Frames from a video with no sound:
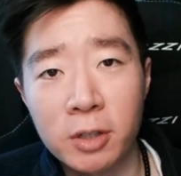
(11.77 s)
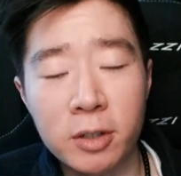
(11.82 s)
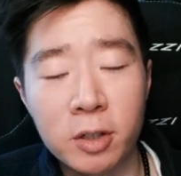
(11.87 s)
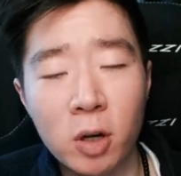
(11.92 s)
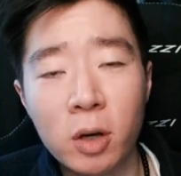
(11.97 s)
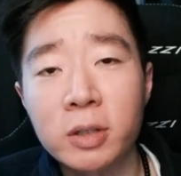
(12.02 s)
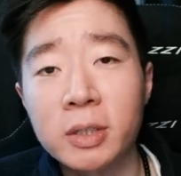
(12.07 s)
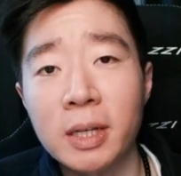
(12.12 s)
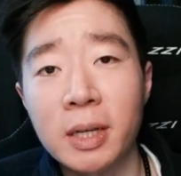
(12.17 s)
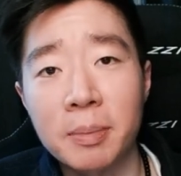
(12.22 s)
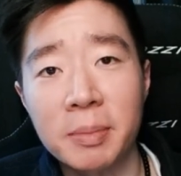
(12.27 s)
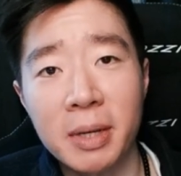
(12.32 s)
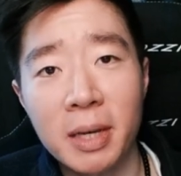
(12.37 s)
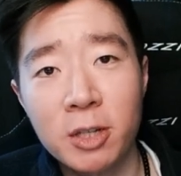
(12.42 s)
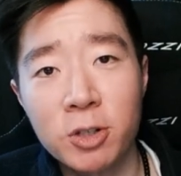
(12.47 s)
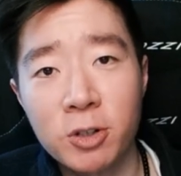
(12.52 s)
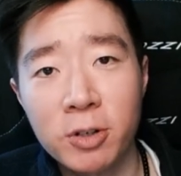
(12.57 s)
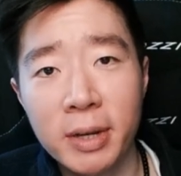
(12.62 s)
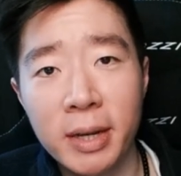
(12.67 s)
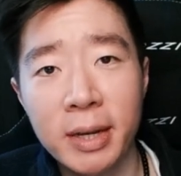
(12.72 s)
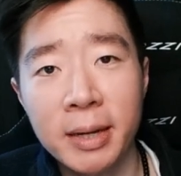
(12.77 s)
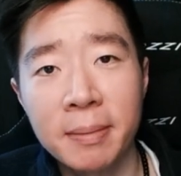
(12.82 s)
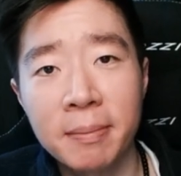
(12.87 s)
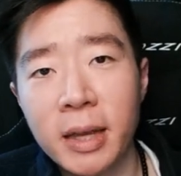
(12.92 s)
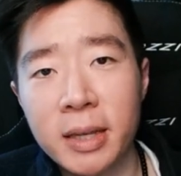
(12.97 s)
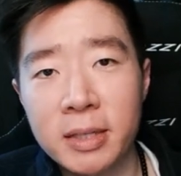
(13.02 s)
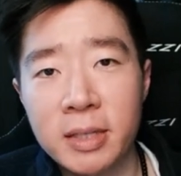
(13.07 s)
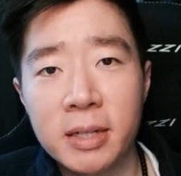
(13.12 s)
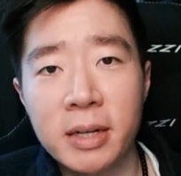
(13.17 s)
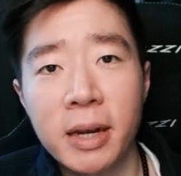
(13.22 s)
I talked to him yesterday,
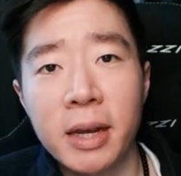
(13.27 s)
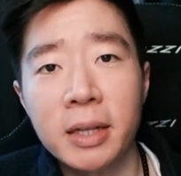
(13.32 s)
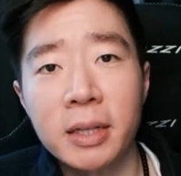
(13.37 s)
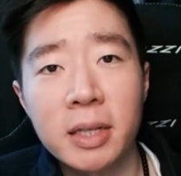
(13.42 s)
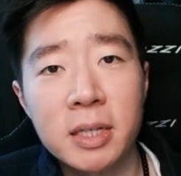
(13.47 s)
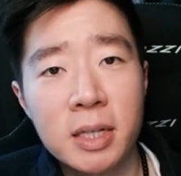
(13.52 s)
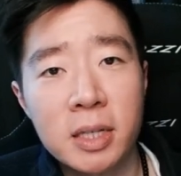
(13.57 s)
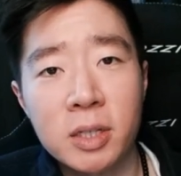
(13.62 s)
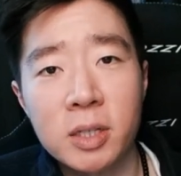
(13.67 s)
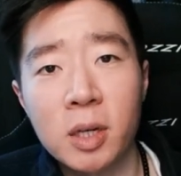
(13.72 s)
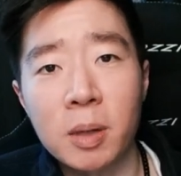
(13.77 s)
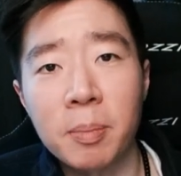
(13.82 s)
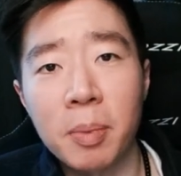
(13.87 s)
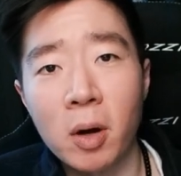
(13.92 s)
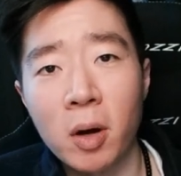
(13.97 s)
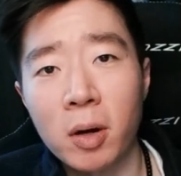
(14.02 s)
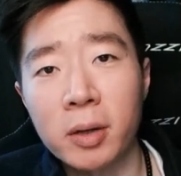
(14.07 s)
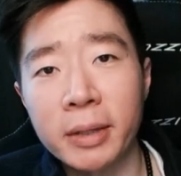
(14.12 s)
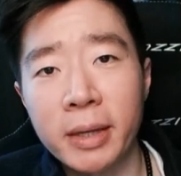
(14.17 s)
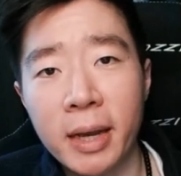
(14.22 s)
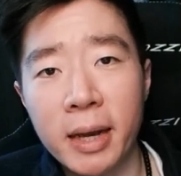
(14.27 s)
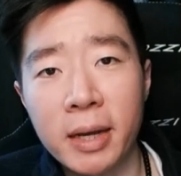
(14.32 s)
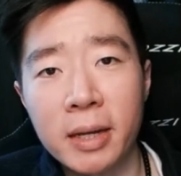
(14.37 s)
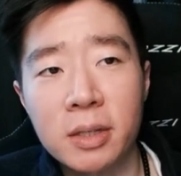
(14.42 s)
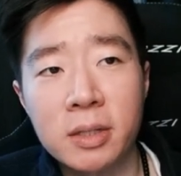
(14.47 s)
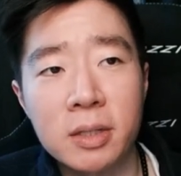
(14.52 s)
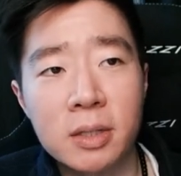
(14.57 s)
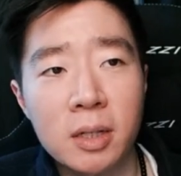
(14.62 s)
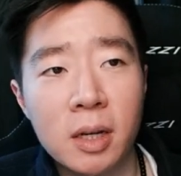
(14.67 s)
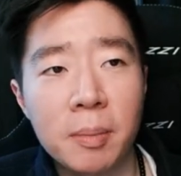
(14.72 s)
and today I listened to a
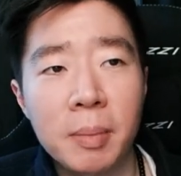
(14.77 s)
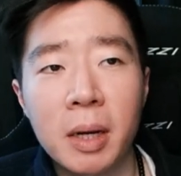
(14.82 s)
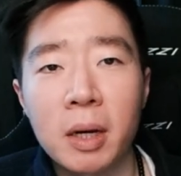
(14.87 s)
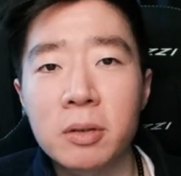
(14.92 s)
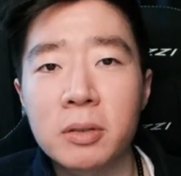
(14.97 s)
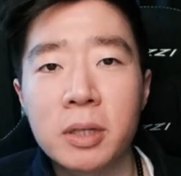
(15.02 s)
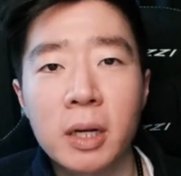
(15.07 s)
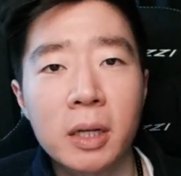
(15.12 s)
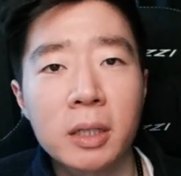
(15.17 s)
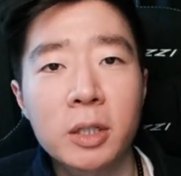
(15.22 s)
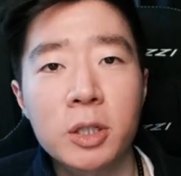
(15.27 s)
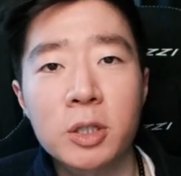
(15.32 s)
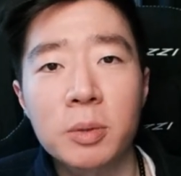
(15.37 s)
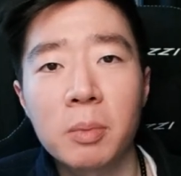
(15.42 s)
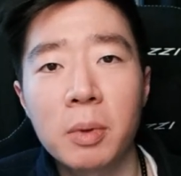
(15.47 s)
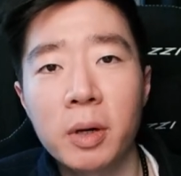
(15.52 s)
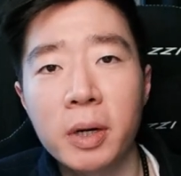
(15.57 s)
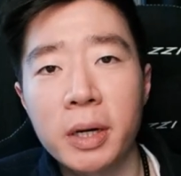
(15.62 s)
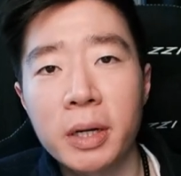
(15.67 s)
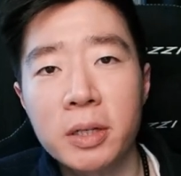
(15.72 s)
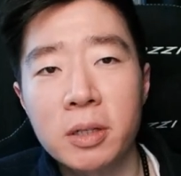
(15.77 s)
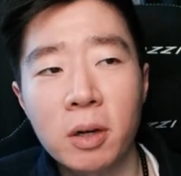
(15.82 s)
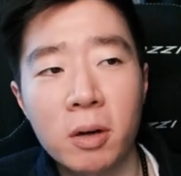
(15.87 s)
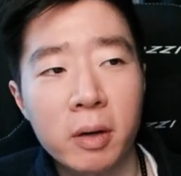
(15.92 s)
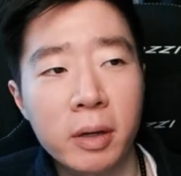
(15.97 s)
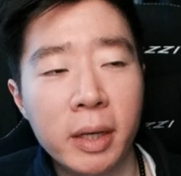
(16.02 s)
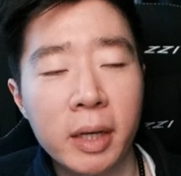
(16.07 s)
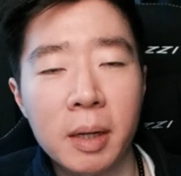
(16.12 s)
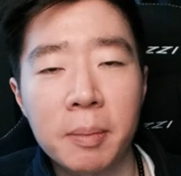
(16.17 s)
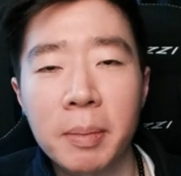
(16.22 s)
podcast about Douglas Murray
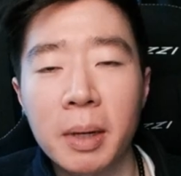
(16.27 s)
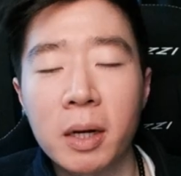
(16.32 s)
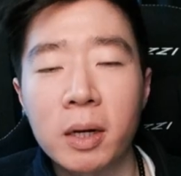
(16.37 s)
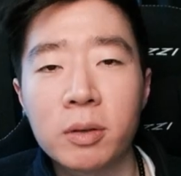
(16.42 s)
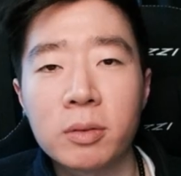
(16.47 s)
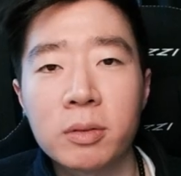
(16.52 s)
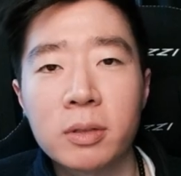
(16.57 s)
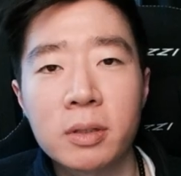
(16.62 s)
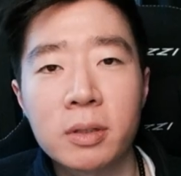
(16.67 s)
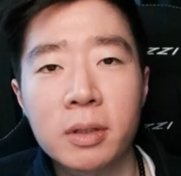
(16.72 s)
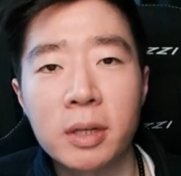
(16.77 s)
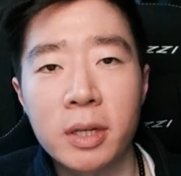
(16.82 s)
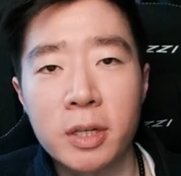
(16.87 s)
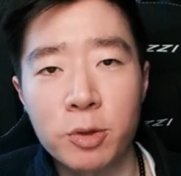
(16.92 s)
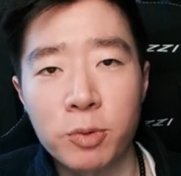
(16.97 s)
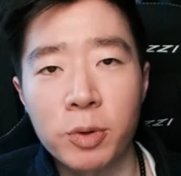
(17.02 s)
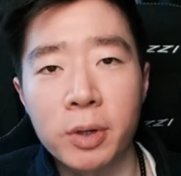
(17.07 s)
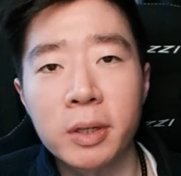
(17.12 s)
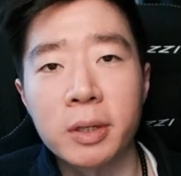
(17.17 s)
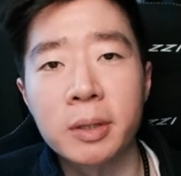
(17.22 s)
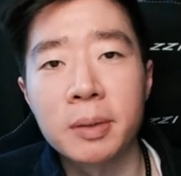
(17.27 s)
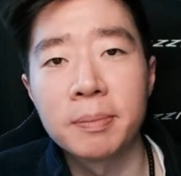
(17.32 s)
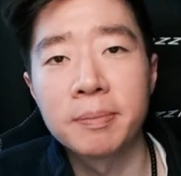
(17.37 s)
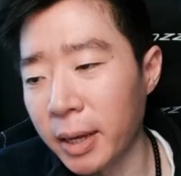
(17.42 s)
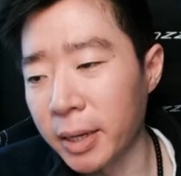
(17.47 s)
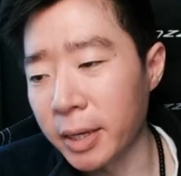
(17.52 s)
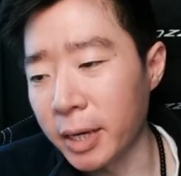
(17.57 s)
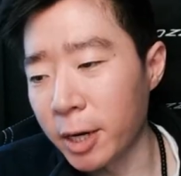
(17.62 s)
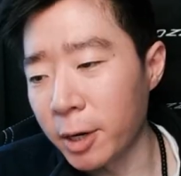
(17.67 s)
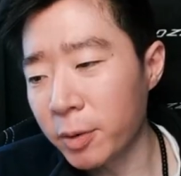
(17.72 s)
talking about Israel
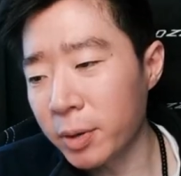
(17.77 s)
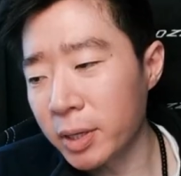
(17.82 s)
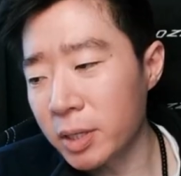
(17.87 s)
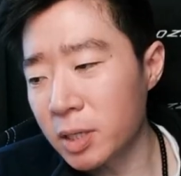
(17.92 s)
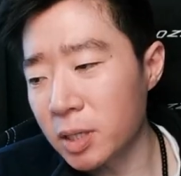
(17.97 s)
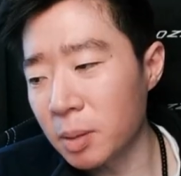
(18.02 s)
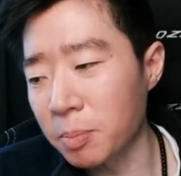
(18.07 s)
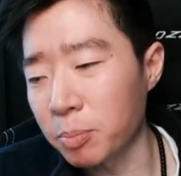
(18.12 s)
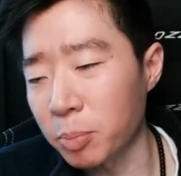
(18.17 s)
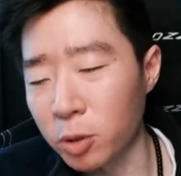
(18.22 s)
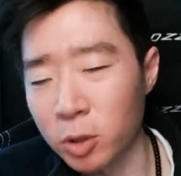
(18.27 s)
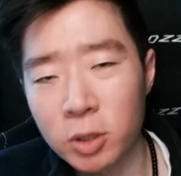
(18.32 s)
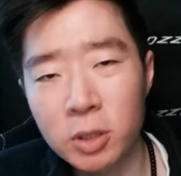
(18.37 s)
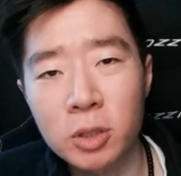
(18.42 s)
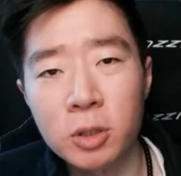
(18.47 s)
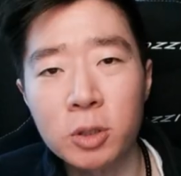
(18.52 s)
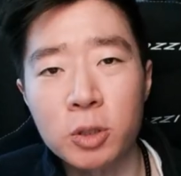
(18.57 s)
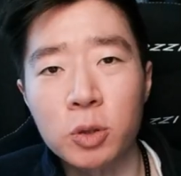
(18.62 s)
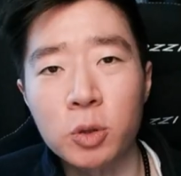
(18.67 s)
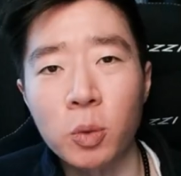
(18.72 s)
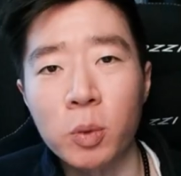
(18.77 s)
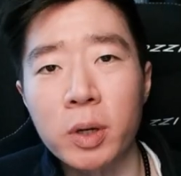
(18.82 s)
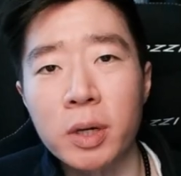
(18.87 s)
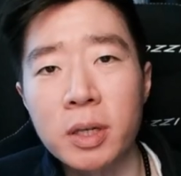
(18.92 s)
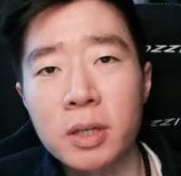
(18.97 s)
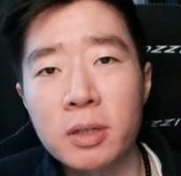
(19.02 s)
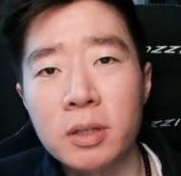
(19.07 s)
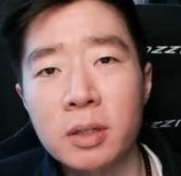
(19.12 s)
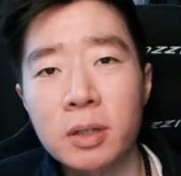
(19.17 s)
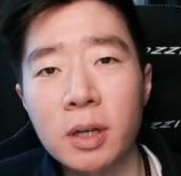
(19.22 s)
and hearing some personal
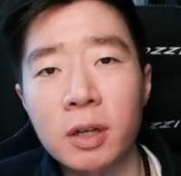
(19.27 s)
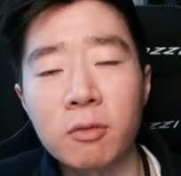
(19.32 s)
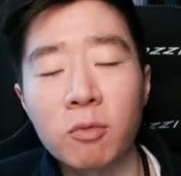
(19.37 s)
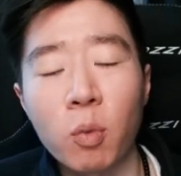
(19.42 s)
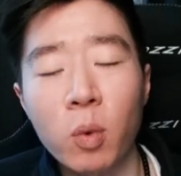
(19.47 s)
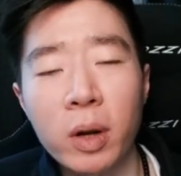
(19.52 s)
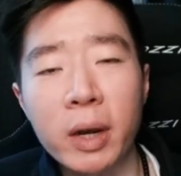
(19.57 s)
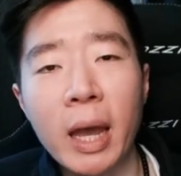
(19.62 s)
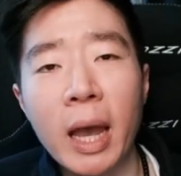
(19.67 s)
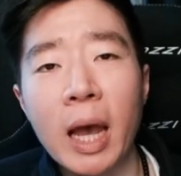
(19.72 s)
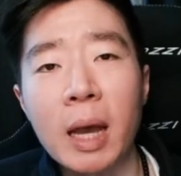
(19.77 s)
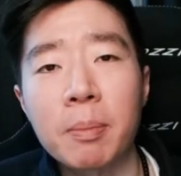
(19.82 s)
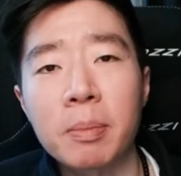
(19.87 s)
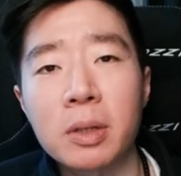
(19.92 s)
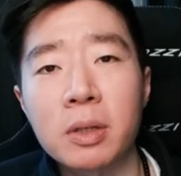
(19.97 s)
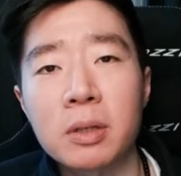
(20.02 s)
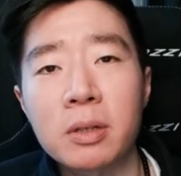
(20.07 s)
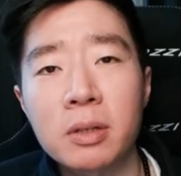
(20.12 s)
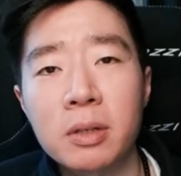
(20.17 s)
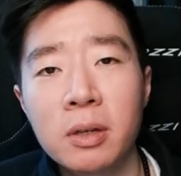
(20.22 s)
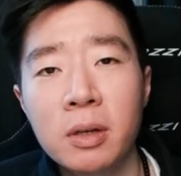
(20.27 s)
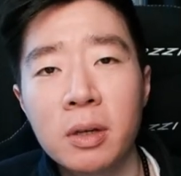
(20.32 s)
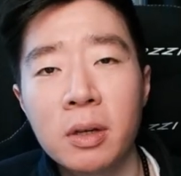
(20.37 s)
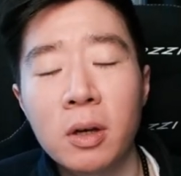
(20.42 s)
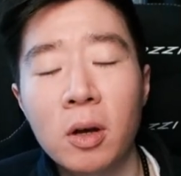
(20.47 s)
stories of what happened